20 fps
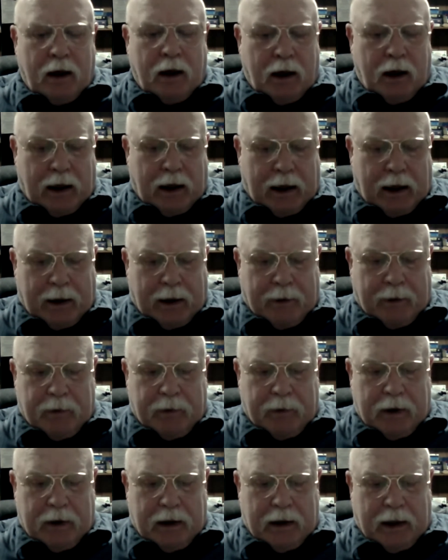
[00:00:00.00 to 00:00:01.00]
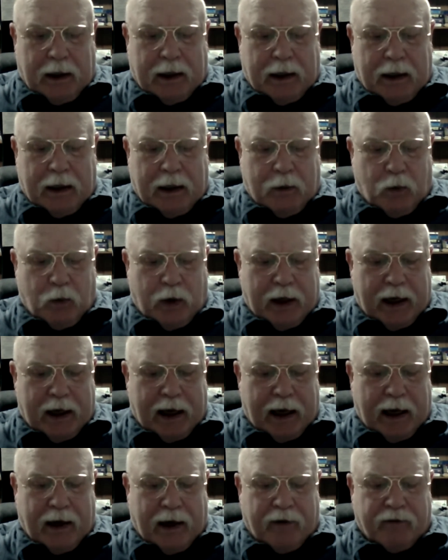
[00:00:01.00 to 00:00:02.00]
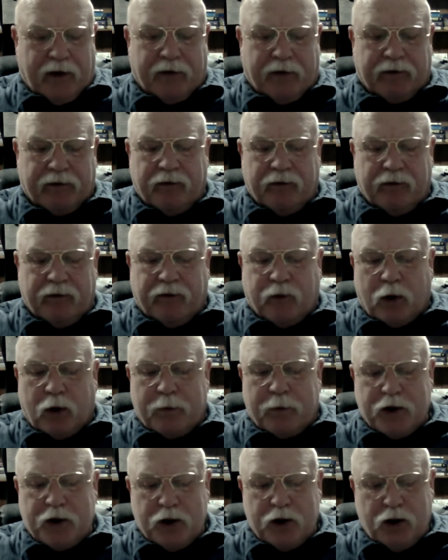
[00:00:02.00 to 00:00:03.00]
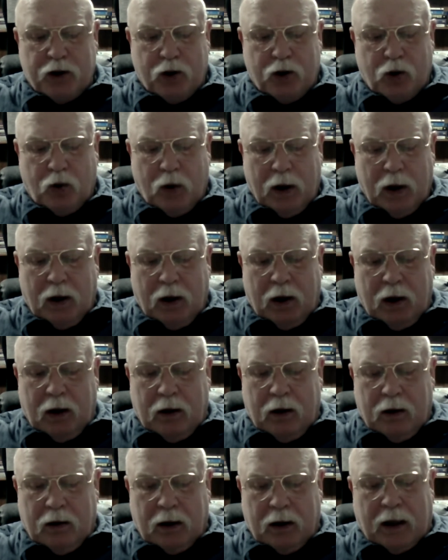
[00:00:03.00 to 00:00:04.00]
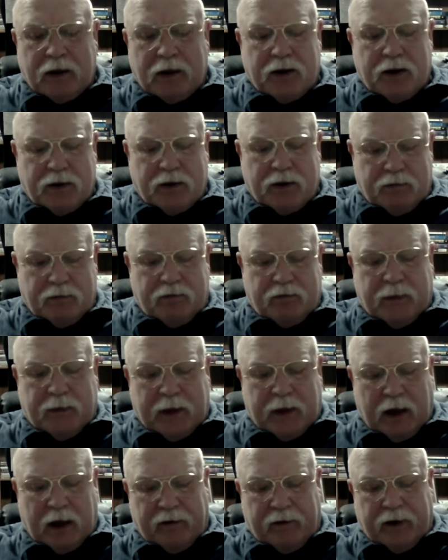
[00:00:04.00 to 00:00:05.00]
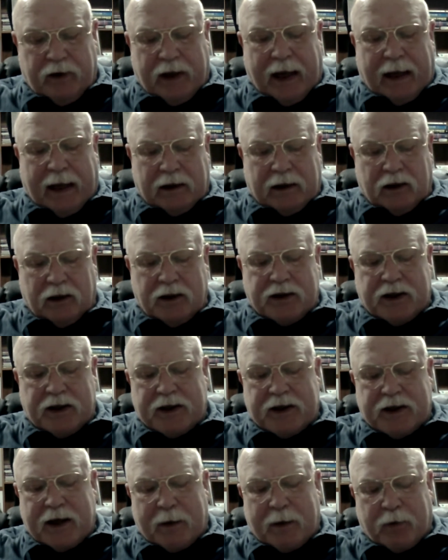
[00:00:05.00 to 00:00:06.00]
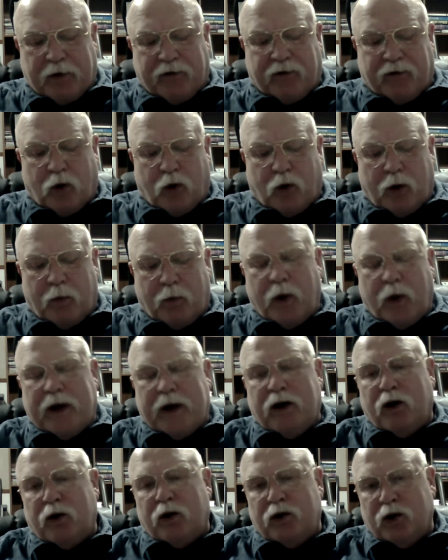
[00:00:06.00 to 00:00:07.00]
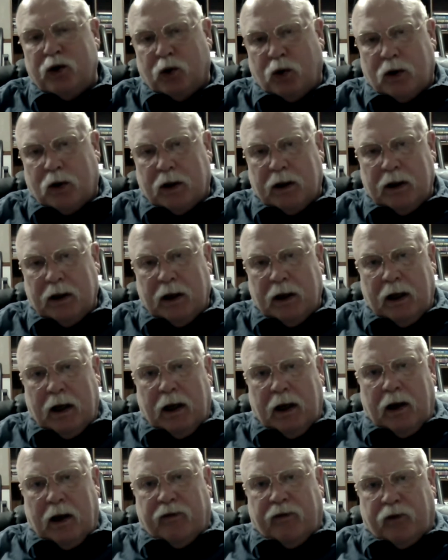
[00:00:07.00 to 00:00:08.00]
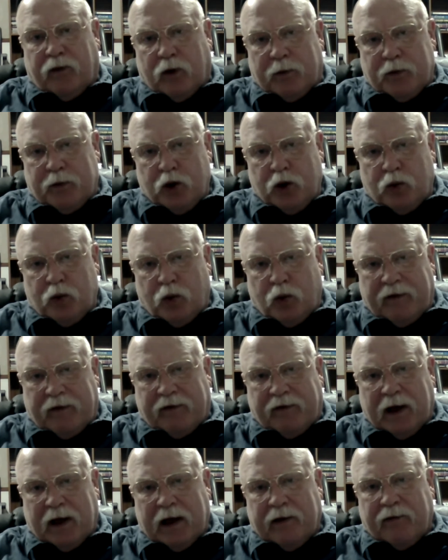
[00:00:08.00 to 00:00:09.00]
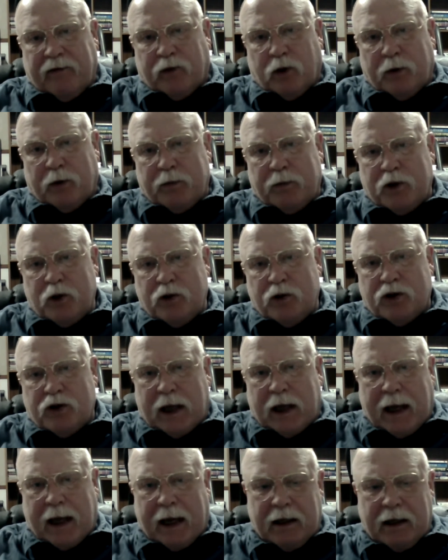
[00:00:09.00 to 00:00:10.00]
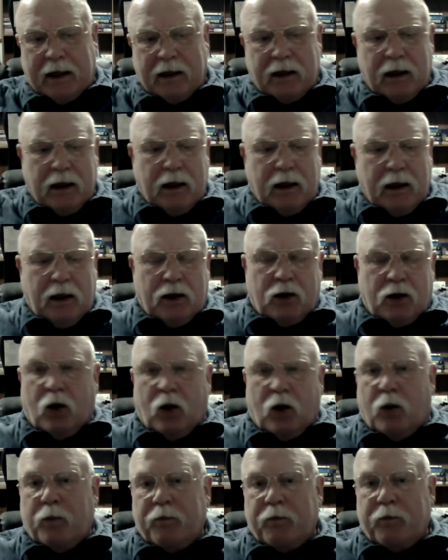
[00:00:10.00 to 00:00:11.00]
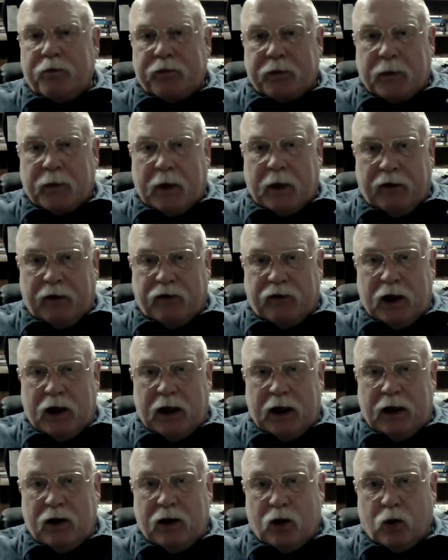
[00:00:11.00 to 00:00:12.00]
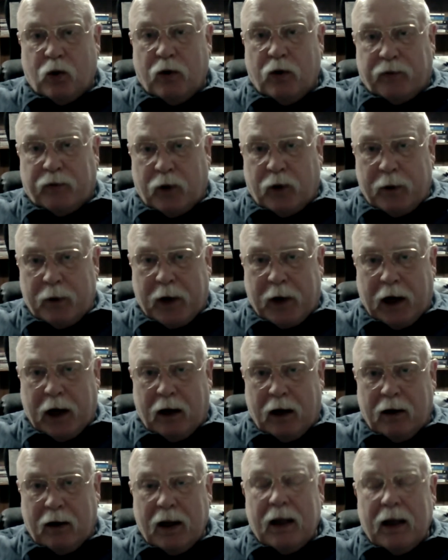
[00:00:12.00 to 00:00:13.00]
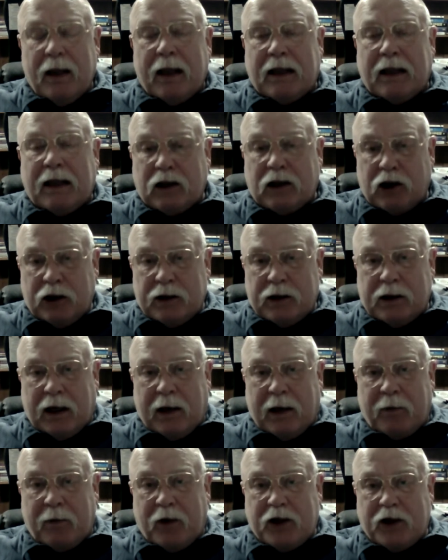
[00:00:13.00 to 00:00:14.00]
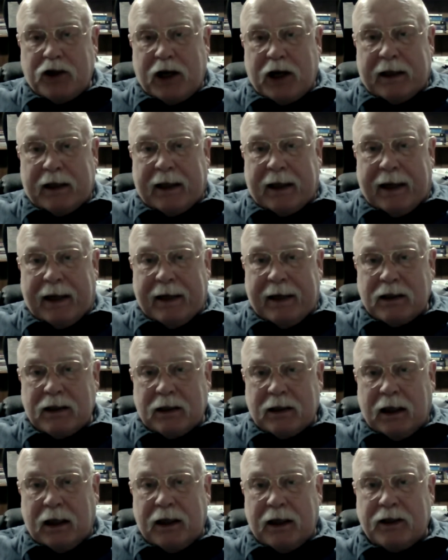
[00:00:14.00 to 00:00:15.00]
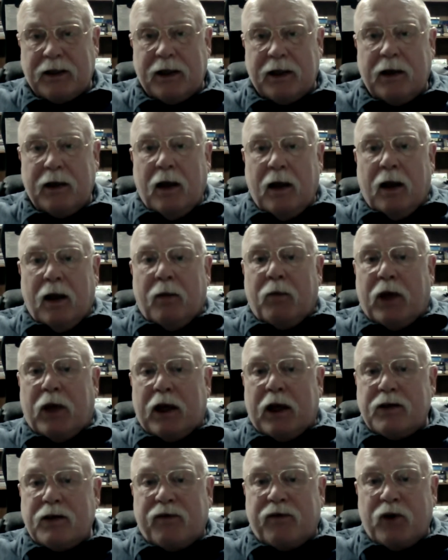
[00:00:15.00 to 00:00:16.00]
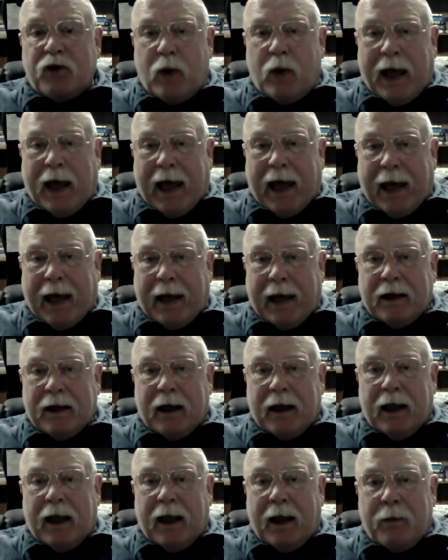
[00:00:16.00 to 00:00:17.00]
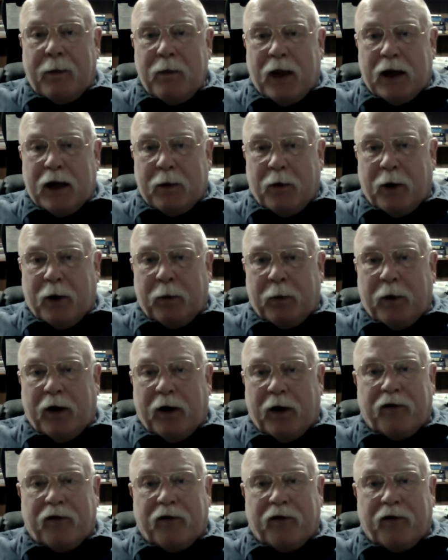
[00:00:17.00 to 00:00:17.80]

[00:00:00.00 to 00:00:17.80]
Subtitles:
And then we have Form 2. I just covered that. There is a separate Form window door, Form 2 roofing, and Form 2 siding. So if you need your roof repaired, that's a good time to check that insulation, because if you add a minimum of